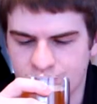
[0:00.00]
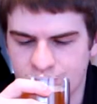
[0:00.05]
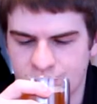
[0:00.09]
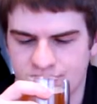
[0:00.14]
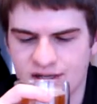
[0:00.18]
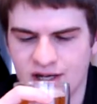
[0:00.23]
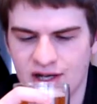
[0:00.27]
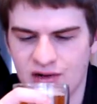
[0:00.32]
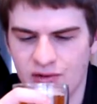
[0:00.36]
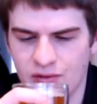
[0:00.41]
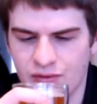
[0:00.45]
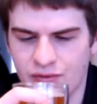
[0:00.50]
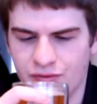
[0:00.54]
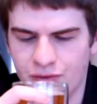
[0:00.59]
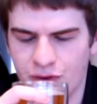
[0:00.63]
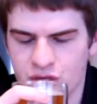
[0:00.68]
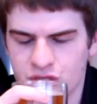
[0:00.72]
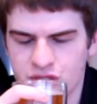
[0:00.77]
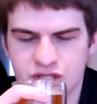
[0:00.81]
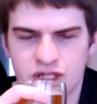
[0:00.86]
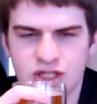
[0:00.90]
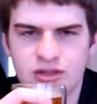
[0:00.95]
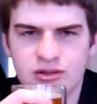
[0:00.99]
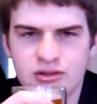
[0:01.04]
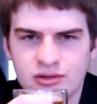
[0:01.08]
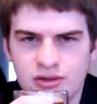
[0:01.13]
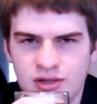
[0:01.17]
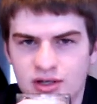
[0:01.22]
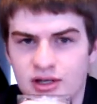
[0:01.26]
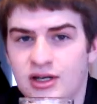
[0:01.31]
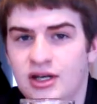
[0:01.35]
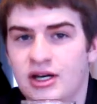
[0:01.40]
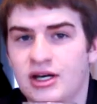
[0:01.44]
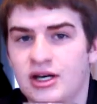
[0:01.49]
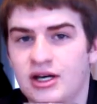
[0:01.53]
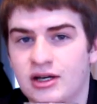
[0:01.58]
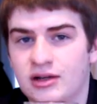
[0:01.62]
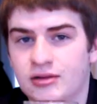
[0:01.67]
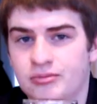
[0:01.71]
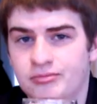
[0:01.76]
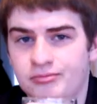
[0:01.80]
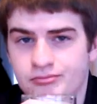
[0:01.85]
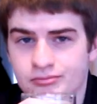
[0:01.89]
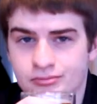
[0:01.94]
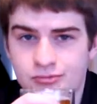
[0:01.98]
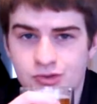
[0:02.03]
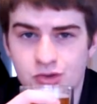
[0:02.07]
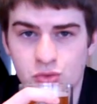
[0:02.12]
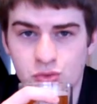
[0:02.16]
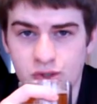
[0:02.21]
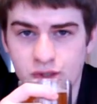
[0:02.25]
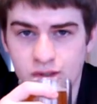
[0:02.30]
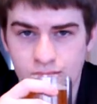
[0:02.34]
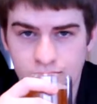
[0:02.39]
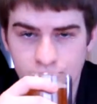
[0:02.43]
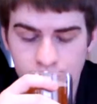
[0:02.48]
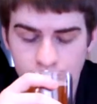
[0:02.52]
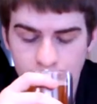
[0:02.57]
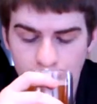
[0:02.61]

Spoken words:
so it's kind of refreshing and sweet.